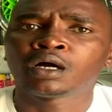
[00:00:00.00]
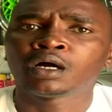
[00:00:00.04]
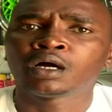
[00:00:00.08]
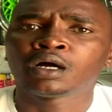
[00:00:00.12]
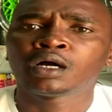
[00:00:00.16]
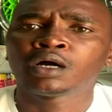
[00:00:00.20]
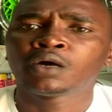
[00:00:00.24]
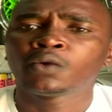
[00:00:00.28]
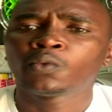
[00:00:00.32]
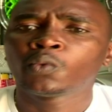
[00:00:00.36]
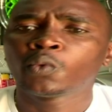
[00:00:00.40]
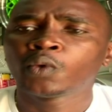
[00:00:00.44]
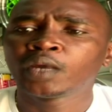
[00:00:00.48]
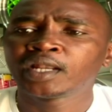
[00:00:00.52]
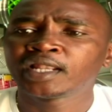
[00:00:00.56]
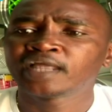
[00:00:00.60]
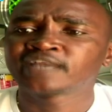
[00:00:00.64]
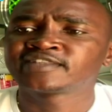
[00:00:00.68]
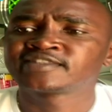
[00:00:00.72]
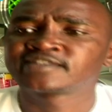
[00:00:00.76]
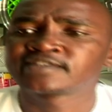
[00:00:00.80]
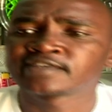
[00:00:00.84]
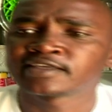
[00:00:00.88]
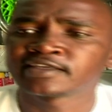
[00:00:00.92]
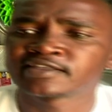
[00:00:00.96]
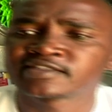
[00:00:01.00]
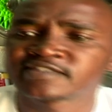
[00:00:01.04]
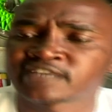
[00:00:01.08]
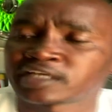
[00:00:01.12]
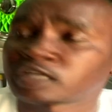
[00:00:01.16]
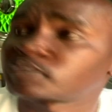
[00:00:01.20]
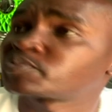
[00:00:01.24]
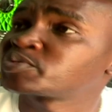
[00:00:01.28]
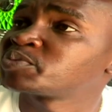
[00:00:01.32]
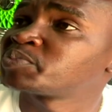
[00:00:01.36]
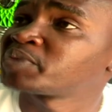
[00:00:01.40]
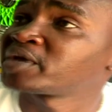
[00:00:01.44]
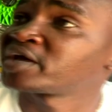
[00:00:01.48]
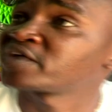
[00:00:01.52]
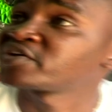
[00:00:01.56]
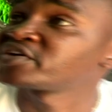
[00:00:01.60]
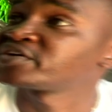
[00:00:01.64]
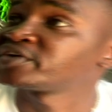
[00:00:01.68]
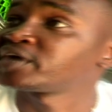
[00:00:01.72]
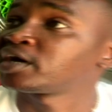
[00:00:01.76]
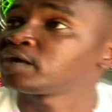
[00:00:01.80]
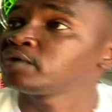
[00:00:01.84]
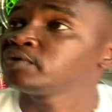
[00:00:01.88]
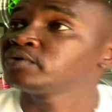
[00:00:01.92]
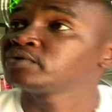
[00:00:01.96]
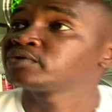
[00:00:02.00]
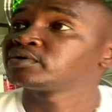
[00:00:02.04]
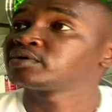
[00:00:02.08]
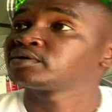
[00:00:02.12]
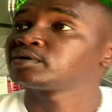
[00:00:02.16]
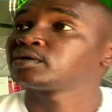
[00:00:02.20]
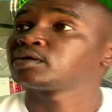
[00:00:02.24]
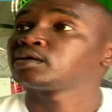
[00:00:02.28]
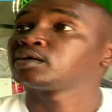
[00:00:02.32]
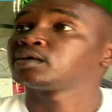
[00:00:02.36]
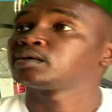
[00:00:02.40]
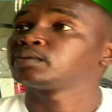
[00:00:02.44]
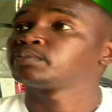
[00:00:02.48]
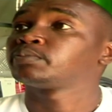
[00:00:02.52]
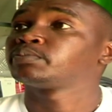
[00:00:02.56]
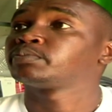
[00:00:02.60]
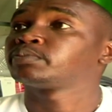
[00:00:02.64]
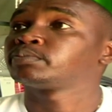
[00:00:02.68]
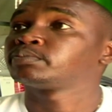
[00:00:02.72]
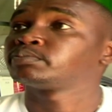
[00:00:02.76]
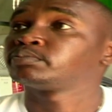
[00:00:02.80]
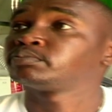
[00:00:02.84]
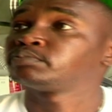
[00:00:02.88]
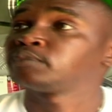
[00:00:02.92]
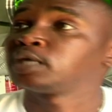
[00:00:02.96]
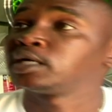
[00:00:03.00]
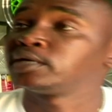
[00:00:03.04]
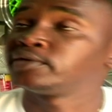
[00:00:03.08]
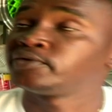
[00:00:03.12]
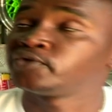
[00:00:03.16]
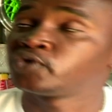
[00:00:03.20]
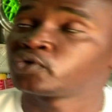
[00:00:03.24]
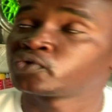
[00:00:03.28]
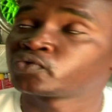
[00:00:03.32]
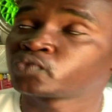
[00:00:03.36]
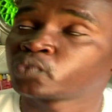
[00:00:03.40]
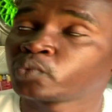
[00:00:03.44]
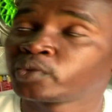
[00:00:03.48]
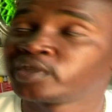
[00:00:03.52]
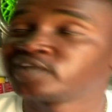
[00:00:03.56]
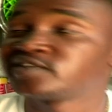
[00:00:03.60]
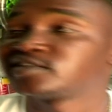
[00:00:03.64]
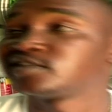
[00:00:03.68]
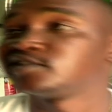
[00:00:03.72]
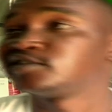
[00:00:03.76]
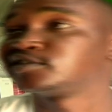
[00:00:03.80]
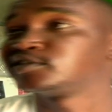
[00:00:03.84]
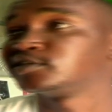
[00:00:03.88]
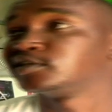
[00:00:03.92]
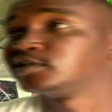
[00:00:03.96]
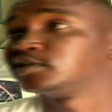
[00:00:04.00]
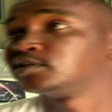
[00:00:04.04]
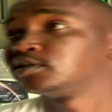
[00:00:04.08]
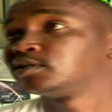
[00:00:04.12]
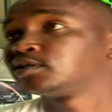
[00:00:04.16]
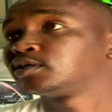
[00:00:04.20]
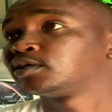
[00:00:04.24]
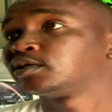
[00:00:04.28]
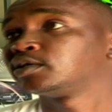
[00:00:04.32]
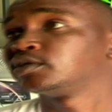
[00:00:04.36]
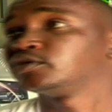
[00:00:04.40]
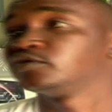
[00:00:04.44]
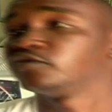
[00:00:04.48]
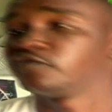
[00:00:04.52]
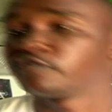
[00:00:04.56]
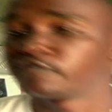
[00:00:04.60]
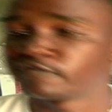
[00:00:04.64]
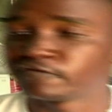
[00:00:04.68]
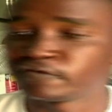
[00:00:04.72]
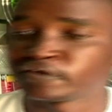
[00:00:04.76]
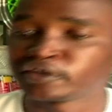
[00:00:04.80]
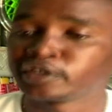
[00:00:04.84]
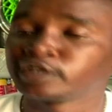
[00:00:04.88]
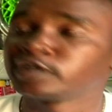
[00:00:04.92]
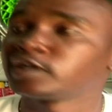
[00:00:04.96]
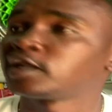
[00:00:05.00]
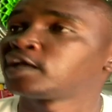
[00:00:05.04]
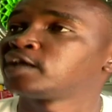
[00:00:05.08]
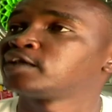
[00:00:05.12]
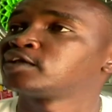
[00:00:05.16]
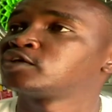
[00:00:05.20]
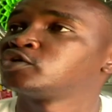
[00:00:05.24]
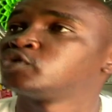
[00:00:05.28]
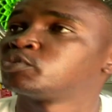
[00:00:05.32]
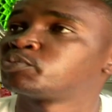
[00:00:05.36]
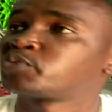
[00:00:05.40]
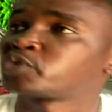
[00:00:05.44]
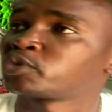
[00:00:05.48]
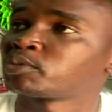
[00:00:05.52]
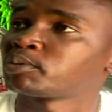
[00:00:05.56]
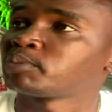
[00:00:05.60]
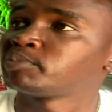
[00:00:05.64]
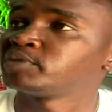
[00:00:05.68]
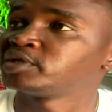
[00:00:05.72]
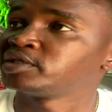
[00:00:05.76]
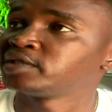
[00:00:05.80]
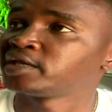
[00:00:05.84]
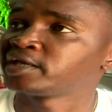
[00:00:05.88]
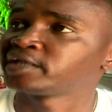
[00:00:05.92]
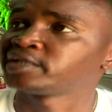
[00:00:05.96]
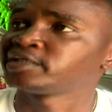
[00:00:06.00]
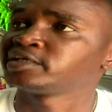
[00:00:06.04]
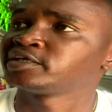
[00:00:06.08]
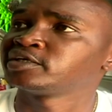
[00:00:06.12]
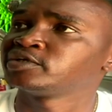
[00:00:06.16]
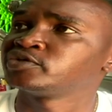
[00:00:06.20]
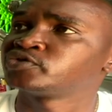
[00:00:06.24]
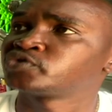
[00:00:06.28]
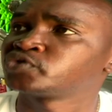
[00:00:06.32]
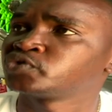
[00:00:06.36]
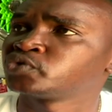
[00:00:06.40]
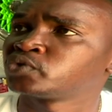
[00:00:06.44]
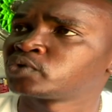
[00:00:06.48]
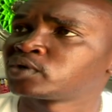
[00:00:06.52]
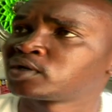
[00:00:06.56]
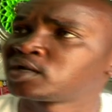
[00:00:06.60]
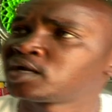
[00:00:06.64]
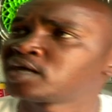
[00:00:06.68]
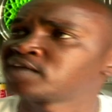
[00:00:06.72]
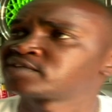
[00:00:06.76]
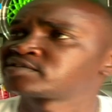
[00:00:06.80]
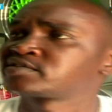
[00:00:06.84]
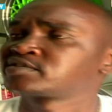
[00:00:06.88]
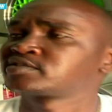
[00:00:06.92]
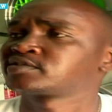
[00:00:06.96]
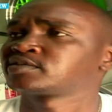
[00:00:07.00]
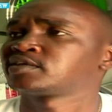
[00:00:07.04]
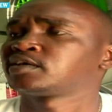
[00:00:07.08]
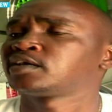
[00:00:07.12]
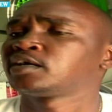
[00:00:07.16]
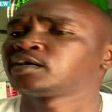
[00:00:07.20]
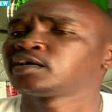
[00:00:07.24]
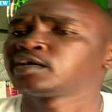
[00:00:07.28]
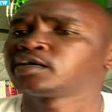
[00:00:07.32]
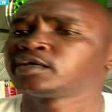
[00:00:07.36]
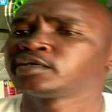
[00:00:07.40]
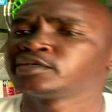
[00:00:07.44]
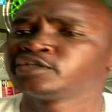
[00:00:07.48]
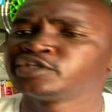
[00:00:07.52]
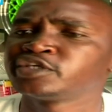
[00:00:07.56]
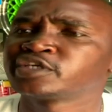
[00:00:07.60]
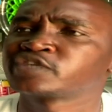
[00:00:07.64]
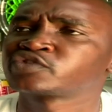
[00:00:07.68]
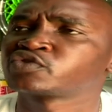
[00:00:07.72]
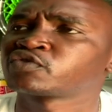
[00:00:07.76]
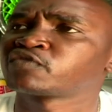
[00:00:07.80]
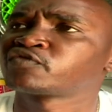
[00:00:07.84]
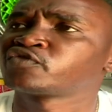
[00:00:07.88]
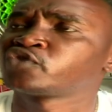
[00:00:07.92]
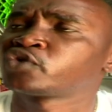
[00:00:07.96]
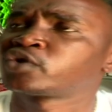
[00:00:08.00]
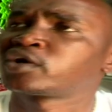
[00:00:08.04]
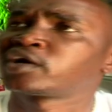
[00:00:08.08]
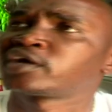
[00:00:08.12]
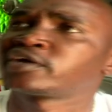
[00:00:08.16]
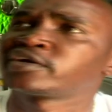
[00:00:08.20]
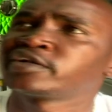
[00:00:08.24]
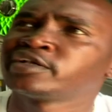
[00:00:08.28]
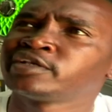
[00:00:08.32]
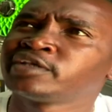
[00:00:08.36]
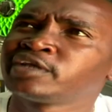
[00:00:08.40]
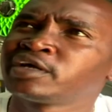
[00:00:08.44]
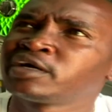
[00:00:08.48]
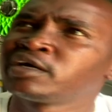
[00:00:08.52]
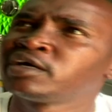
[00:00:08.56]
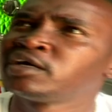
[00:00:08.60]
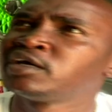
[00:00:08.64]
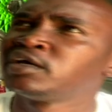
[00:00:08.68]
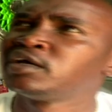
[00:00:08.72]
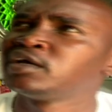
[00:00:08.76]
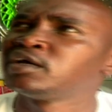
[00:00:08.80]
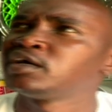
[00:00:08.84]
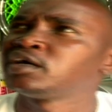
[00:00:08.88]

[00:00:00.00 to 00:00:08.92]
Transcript: Uh, well, I'd say start preparing now, uh, but don't wait until uh, you feel like you're probably heading into your last uh, years of your career.